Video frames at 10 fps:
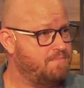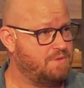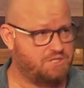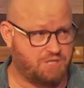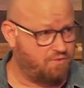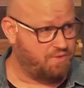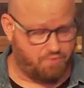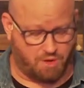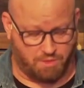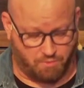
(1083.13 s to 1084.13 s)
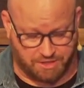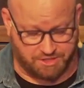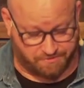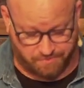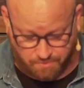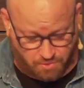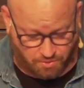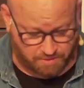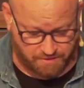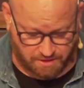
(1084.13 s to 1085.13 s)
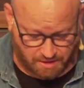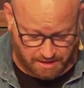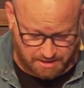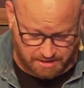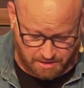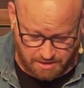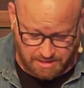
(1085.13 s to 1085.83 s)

solve the problem once and for all, if you like, you know.